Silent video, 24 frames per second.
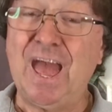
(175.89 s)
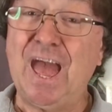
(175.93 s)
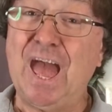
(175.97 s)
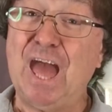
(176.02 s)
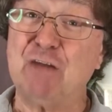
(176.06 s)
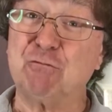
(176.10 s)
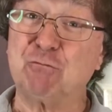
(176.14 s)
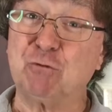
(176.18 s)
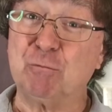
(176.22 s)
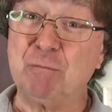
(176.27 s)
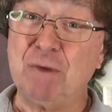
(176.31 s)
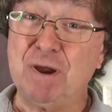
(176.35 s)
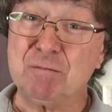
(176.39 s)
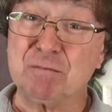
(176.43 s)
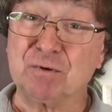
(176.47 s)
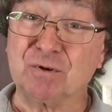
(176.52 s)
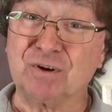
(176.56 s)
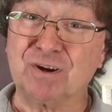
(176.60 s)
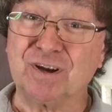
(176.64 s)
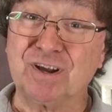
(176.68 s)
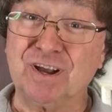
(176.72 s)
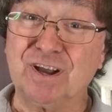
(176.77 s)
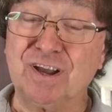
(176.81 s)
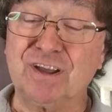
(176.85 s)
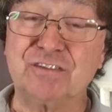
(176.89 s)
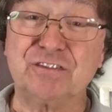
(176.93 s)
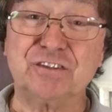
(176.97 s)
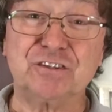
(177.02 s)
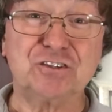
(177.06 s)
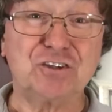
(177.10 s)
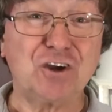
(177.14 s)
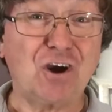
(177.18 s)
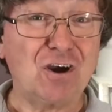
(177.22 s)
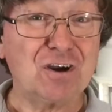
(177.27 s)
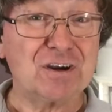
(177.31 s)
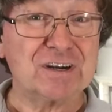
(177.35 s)
And remember, the
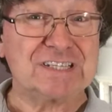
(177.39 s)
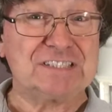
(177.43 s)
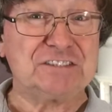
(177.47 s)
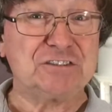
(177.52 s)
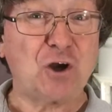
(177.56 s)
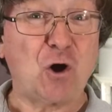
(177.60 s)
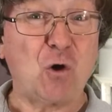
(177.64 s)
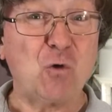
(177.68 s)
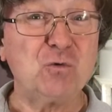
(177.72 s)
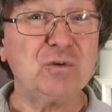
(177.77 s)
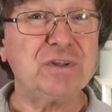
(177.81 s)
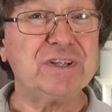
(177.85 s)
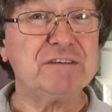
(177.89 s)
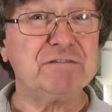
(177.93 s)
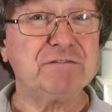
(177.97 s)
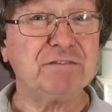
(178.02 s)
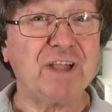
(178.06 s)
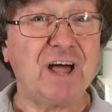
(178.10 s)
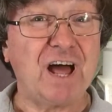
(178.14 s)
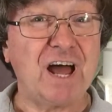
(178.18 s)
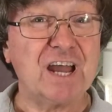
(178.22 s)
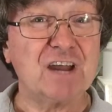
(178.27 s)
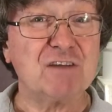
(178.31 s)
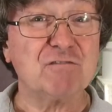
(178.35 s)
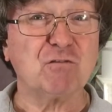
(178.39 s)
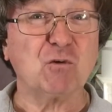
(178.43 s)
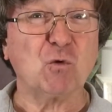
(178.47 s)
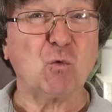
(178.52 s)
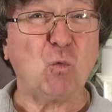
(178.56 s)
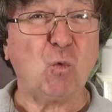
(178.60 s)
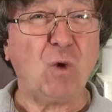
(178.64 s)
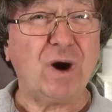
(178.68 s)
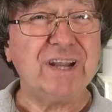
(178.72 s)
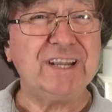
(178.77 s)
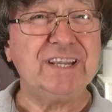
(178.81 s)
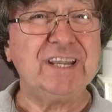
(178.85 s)
Dart is only flying for
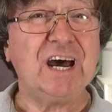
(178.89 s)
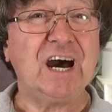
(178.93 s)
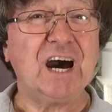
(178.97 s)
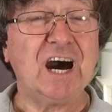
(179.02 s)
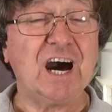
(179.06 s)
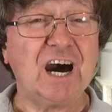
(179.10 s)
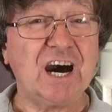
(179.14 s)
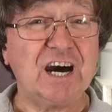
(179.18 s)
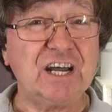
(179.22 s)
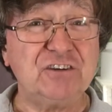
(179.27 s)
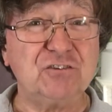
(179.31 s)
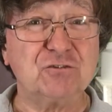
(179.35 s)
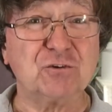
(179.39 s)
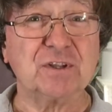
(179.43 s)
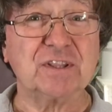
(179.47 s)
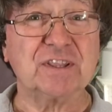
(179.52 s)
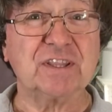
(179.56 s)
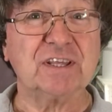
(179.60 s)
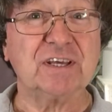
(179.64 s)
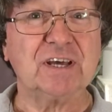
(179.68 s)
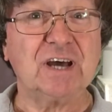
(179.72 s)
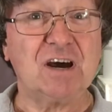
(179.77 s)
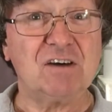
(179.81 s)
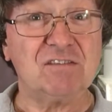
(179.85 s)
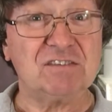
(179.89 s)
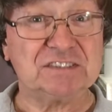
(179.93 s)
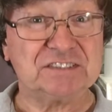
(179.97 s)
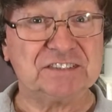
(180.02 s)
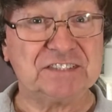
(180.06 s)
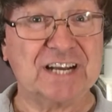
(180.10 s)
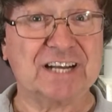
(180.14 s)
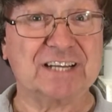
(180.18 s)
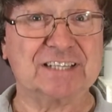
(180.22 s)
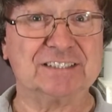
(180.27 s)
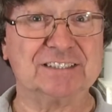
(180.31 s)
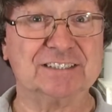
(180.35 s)
1/100th of a
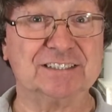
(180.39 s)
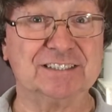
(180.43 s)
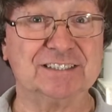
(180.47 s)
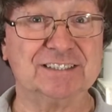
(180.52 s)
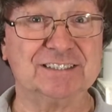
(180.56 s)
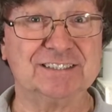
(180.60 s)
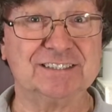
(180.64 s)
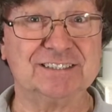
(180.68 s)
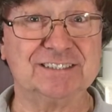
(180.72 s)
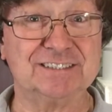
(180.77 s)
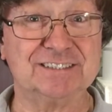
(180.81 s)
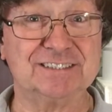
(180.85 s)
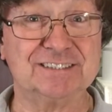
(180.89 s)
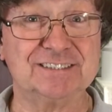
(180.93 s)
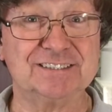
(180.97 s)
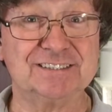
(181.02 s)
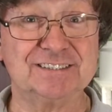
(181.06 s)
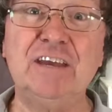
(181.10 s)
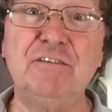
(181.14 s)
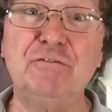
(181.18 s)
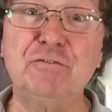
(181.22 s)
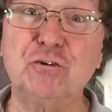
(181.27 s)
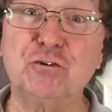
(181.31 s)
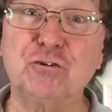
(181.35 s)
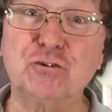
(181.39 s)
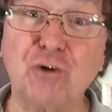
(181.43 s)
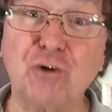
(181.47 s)
second. If you're